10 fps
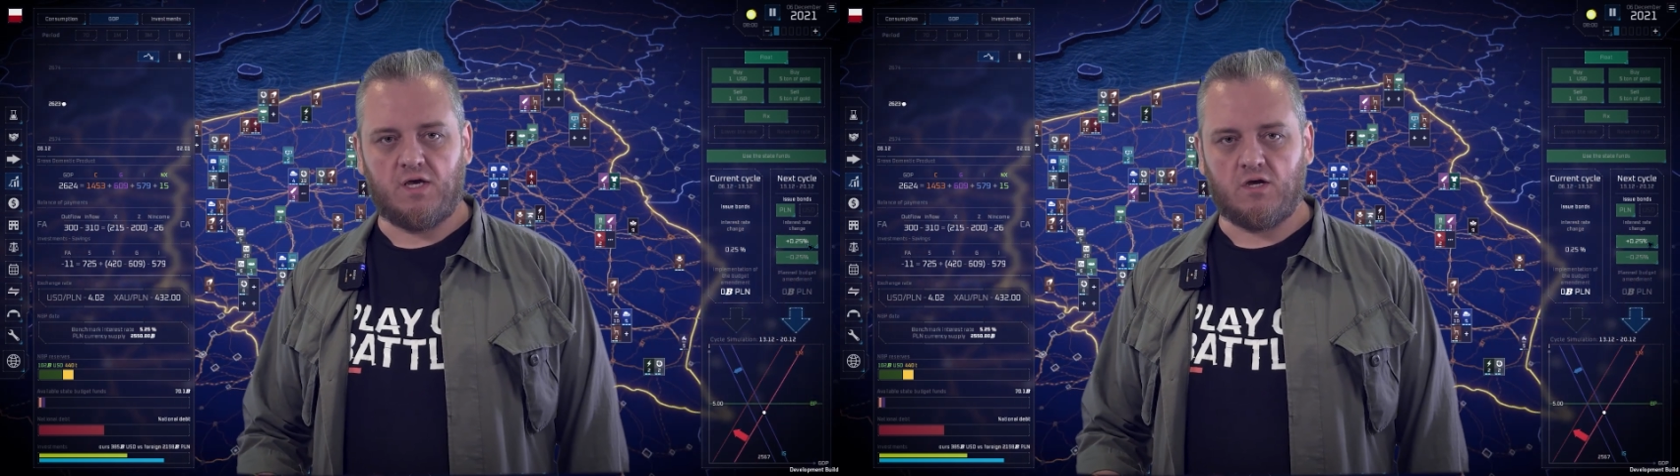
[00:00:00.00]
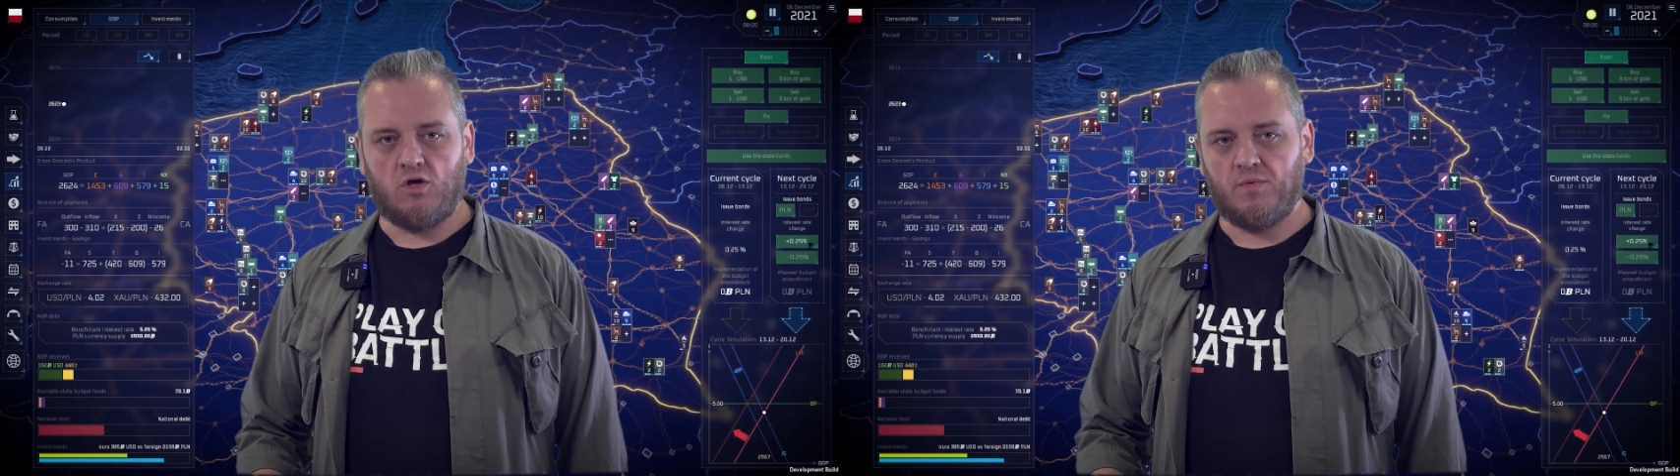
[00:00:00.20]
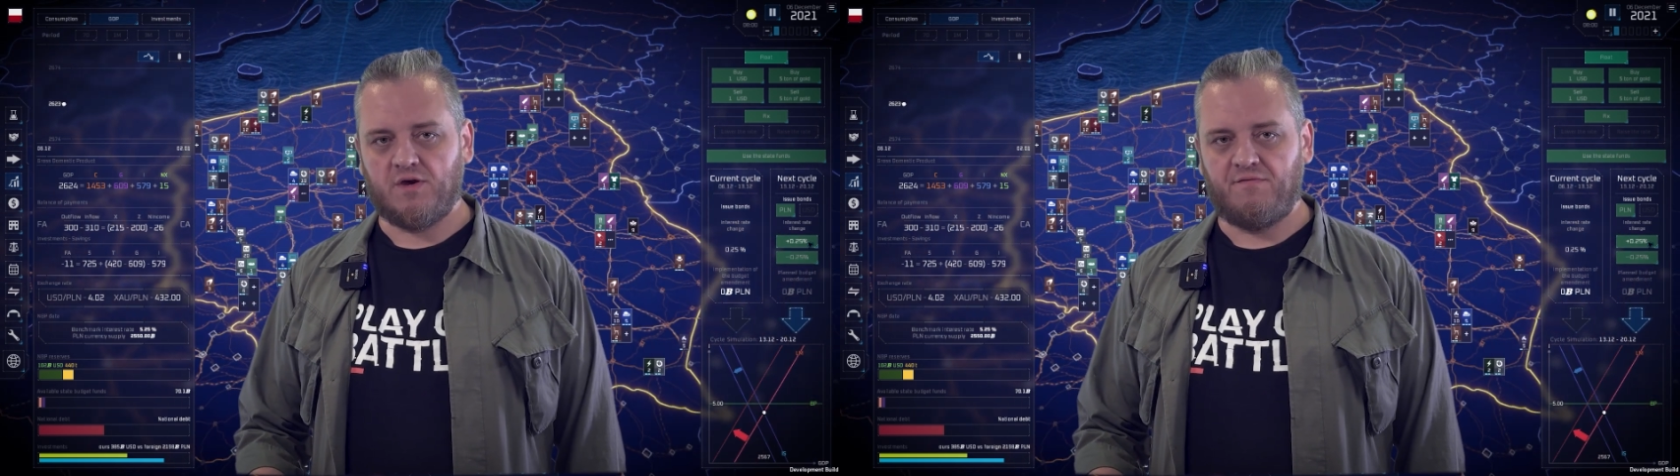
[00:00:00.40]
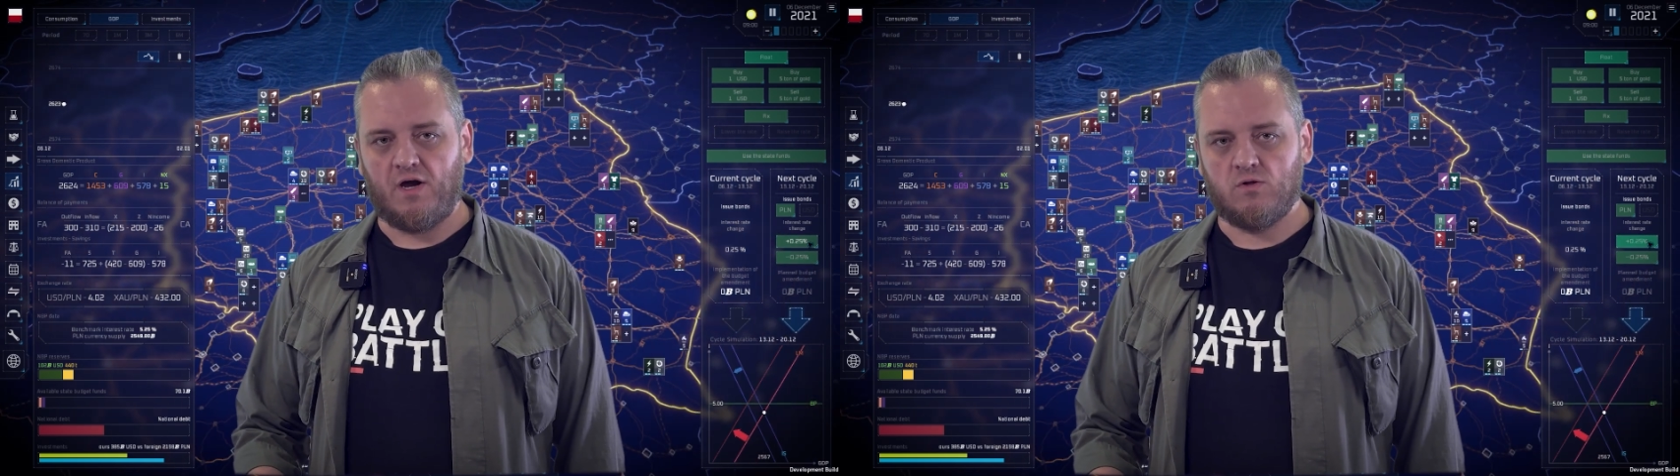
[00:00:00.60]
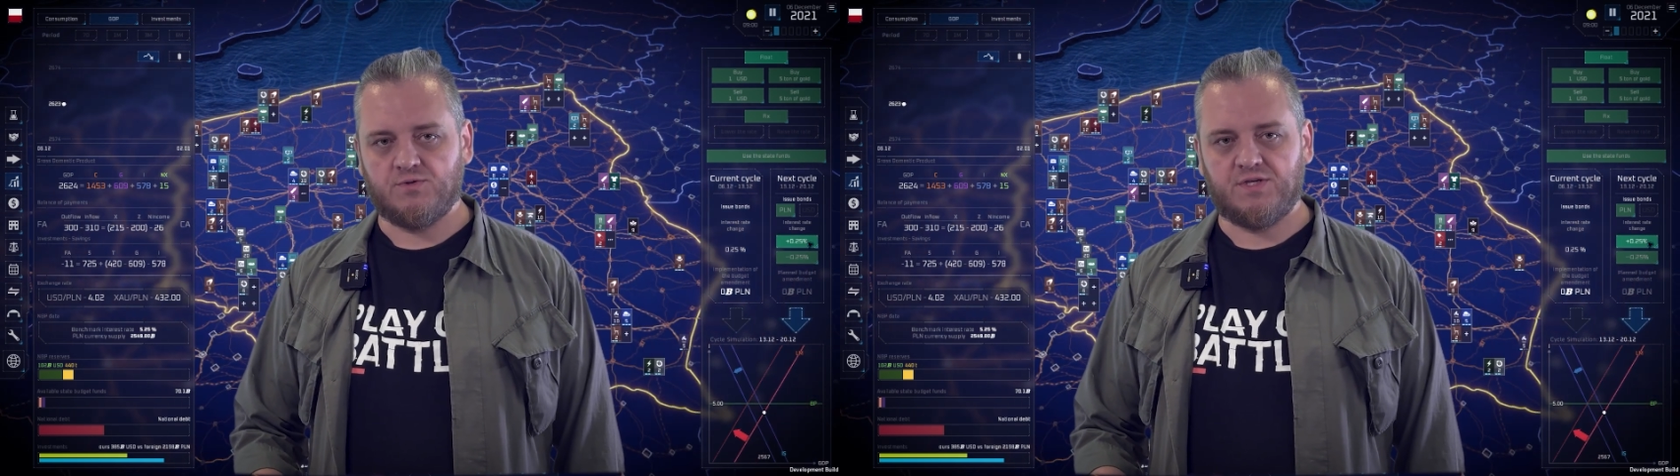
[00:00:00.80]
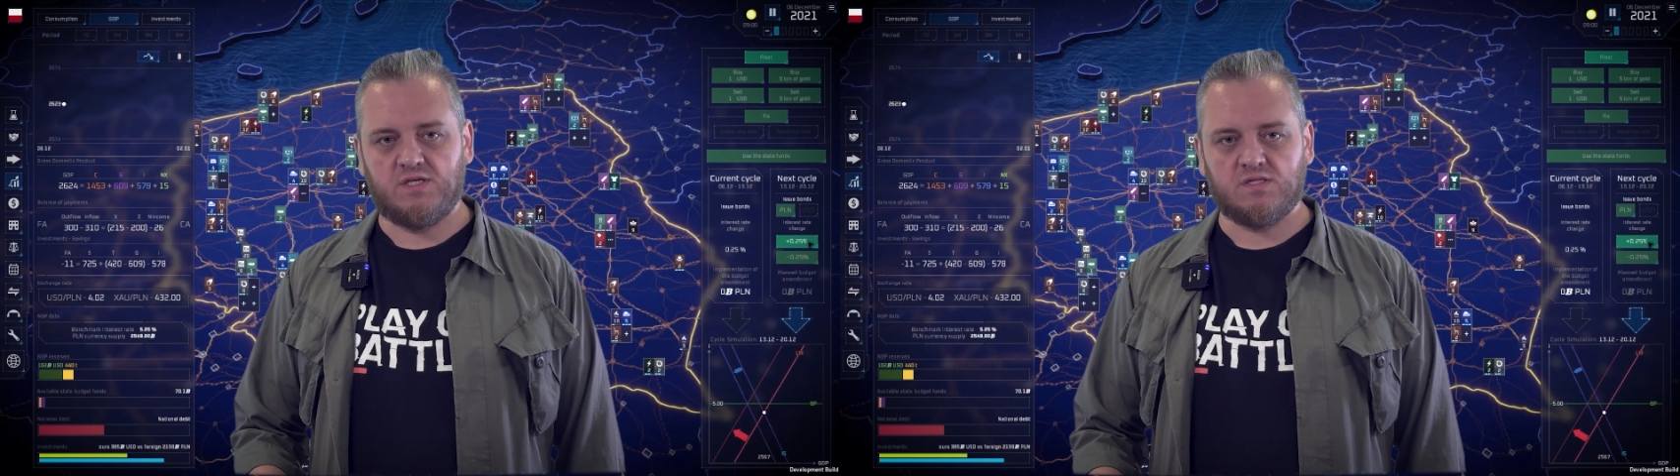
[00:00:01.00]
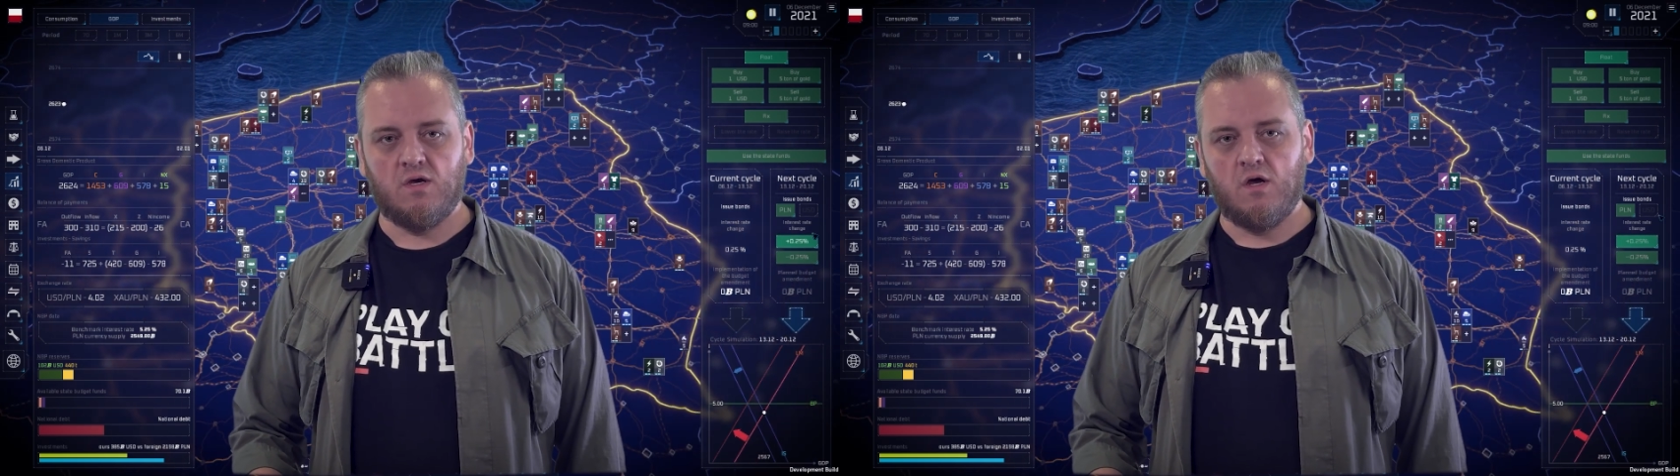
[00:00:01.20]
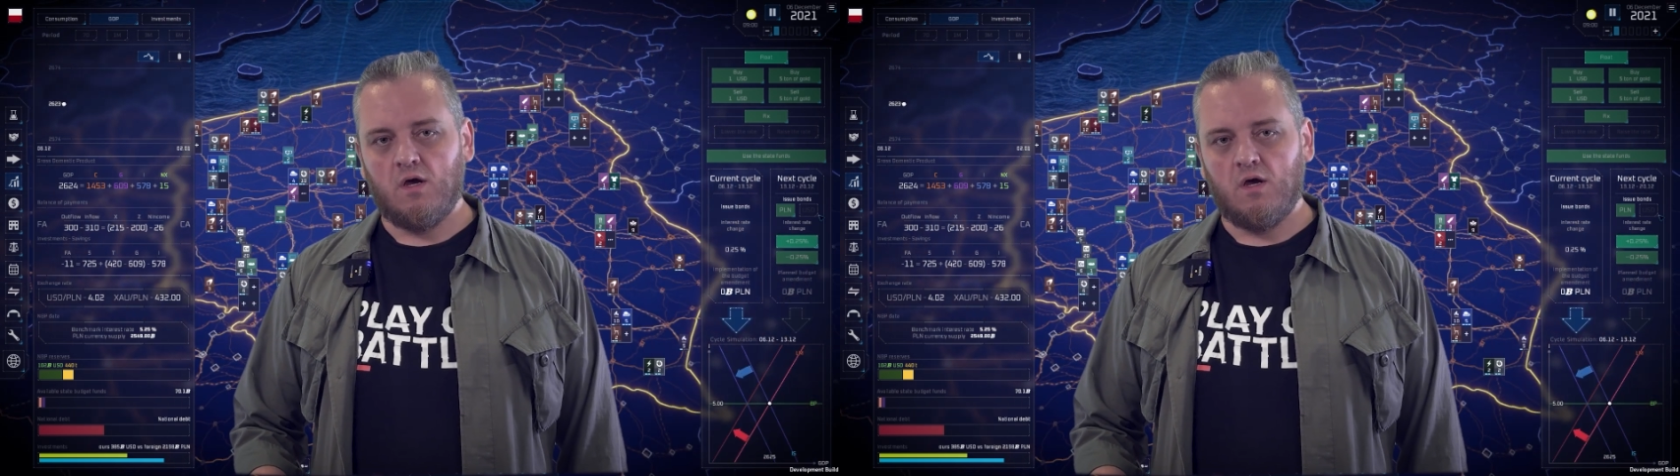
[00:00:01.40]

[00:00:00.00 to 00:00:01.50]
economic faculties